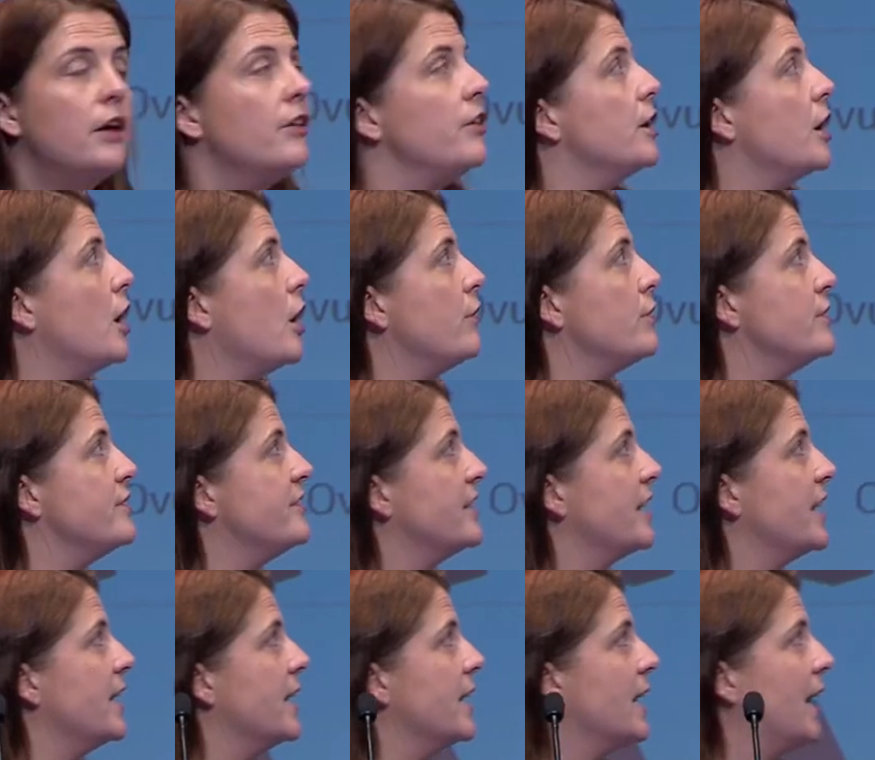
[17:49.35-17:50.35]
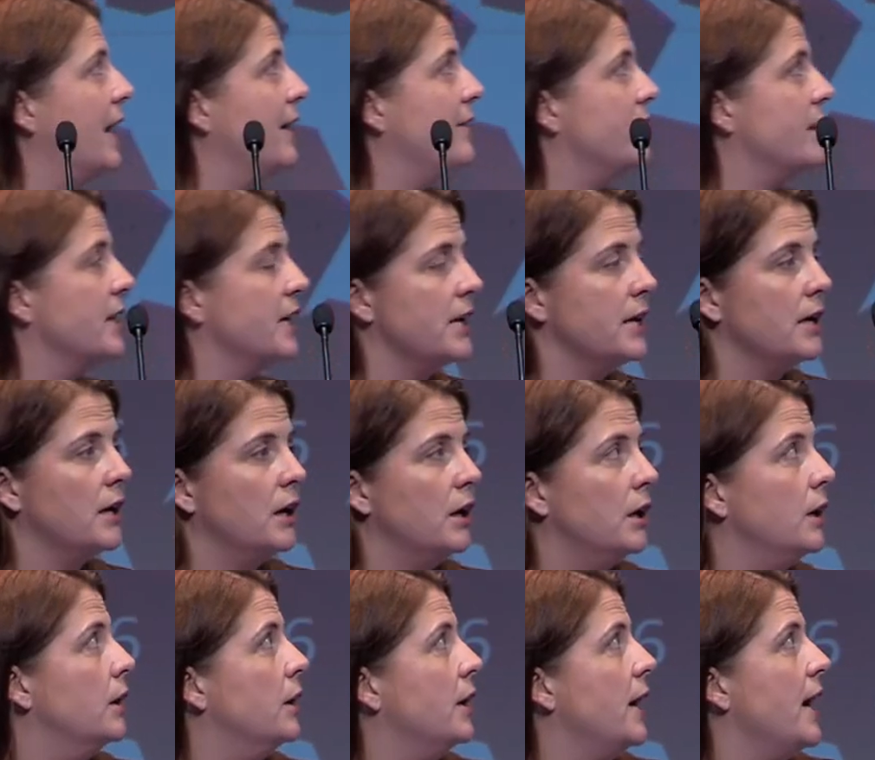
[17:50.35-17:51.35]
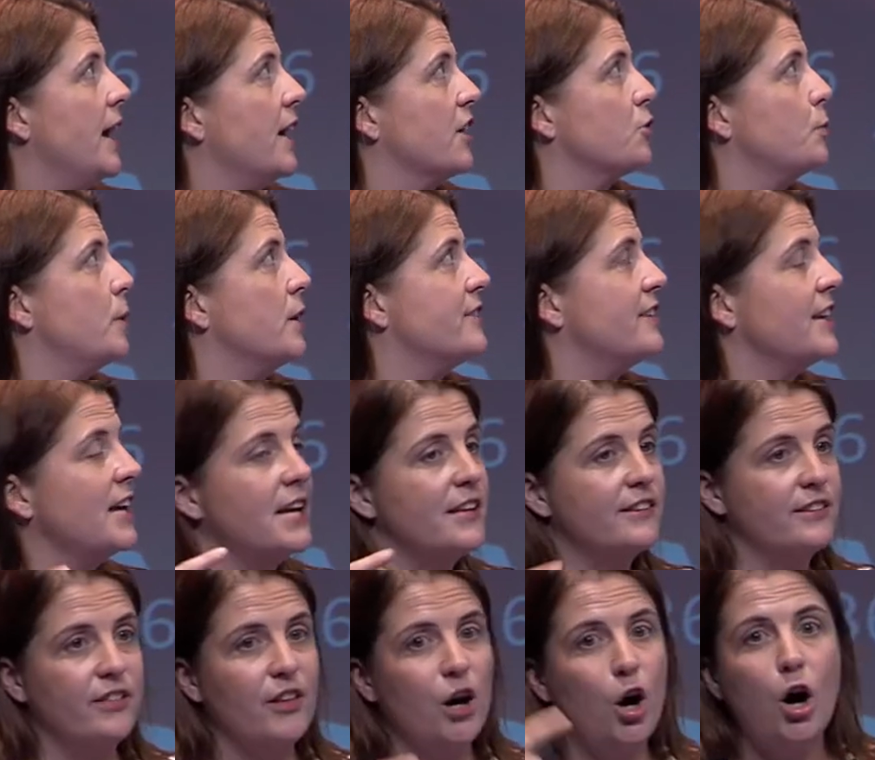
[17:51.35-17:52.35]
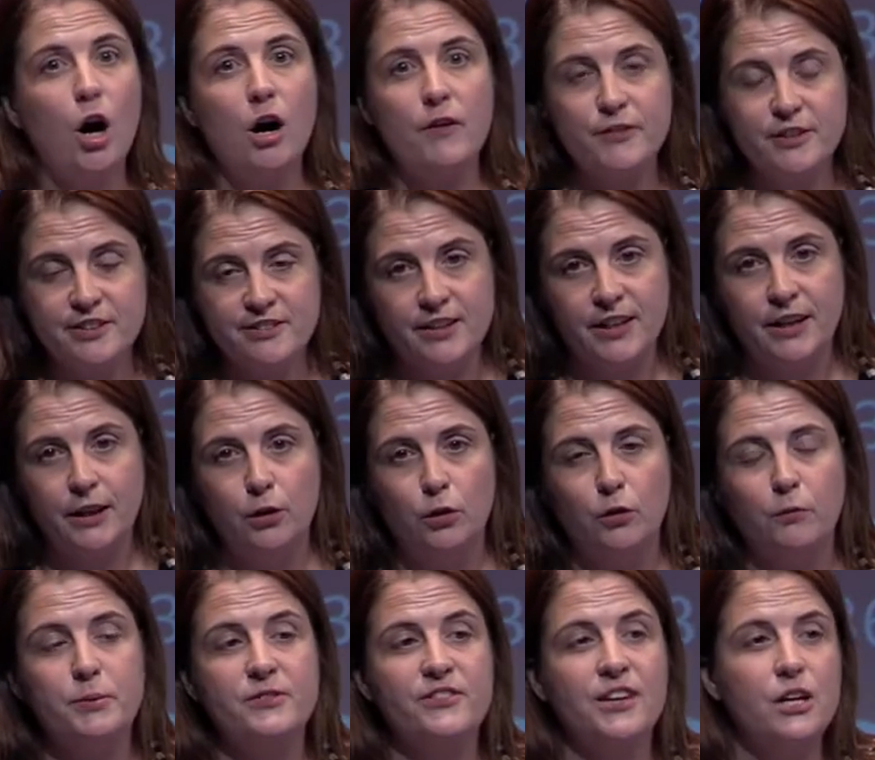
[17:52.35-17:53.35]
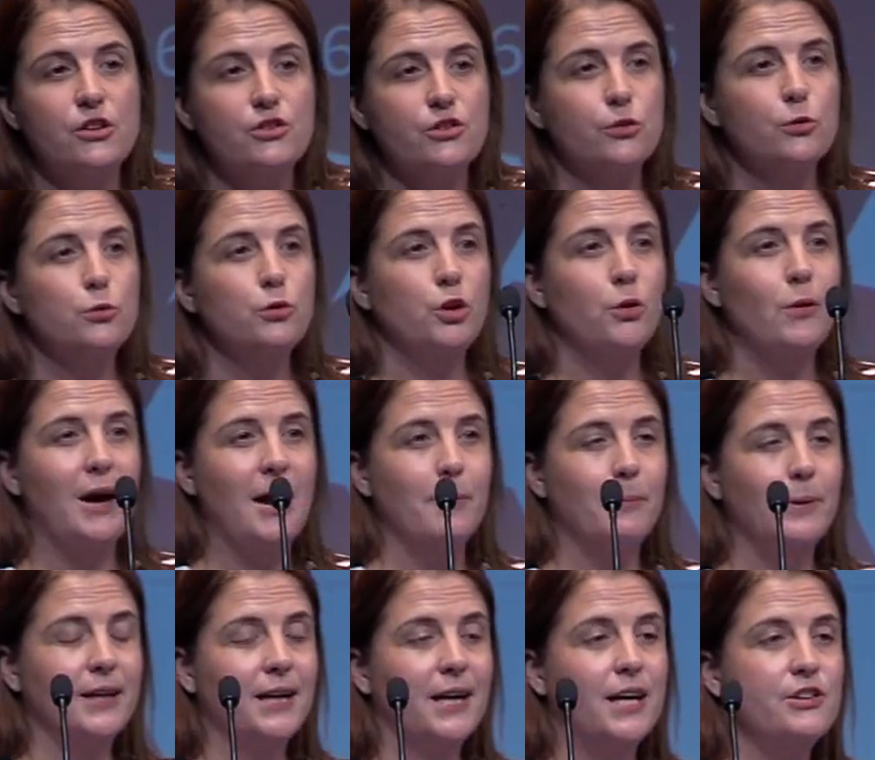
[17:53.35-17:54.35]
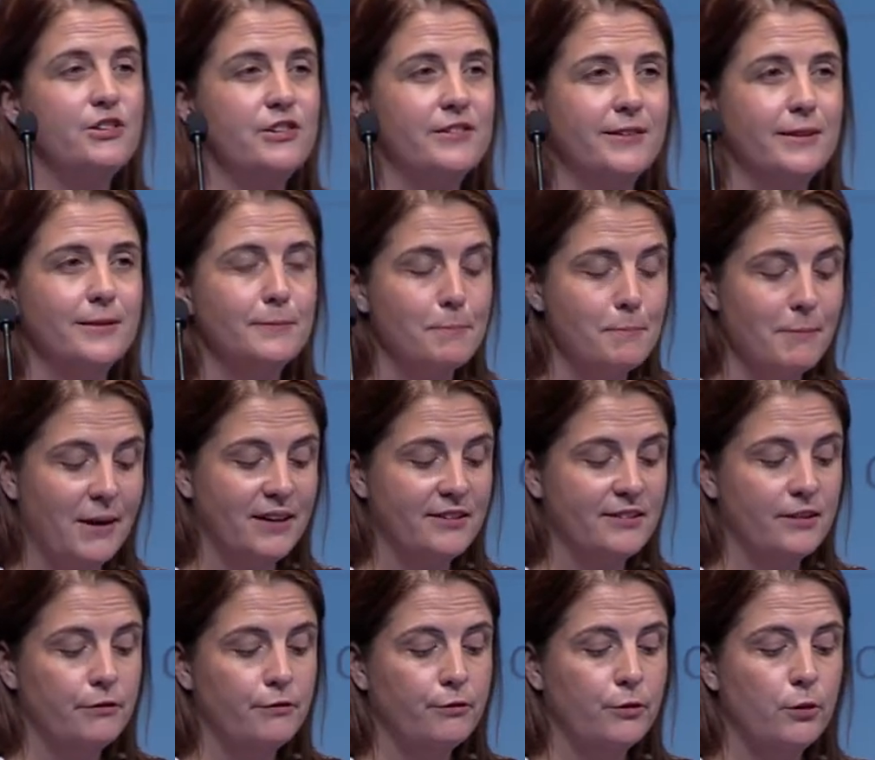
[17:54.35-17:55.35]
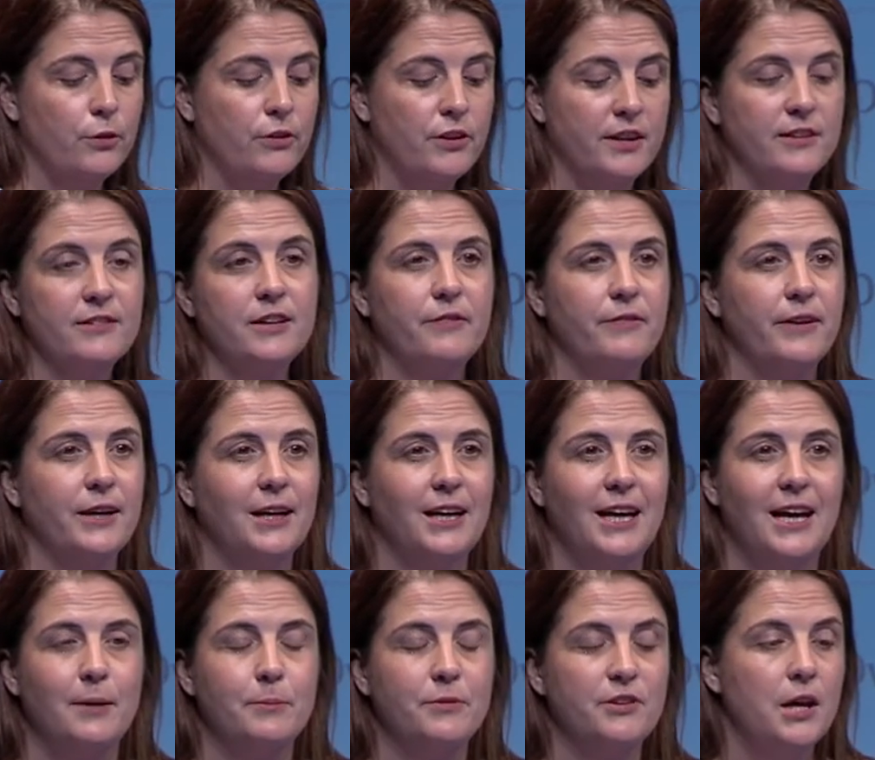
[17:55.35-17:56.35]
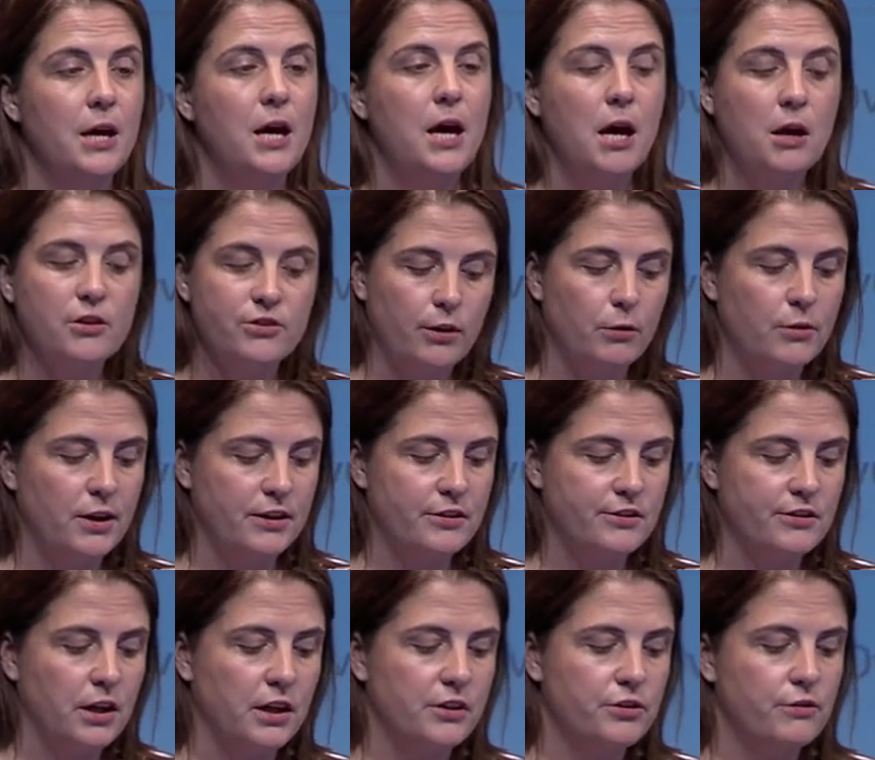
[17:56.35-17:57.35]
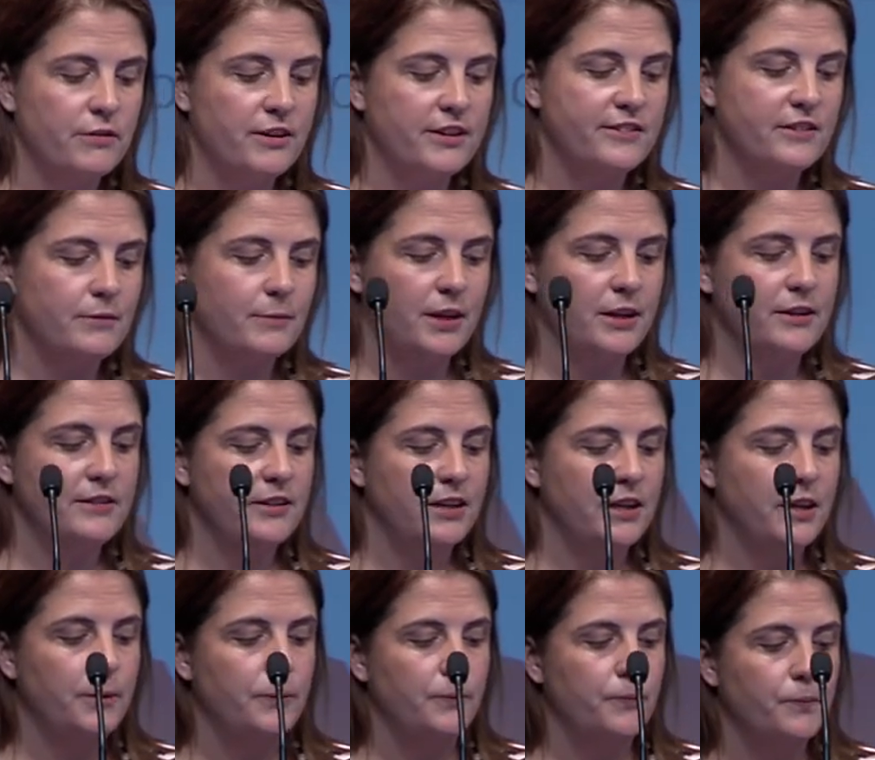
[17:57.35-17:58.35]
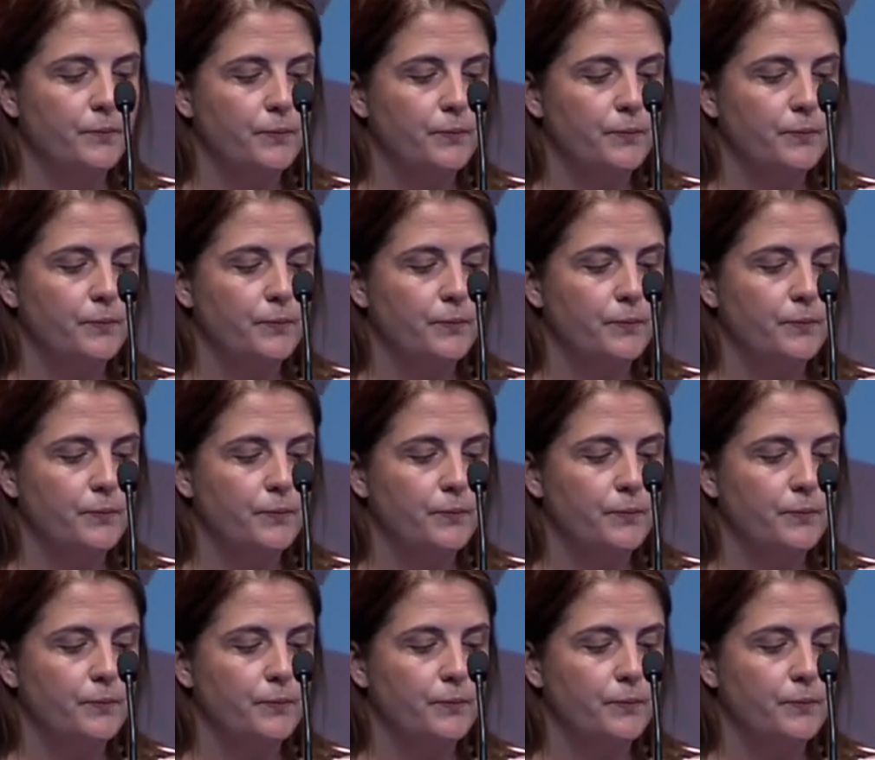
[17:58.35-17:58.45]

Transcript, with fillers: The R&D and the uh, expertise and the harvesting of potential new applications is massive through these living labs. Don't underestimate it.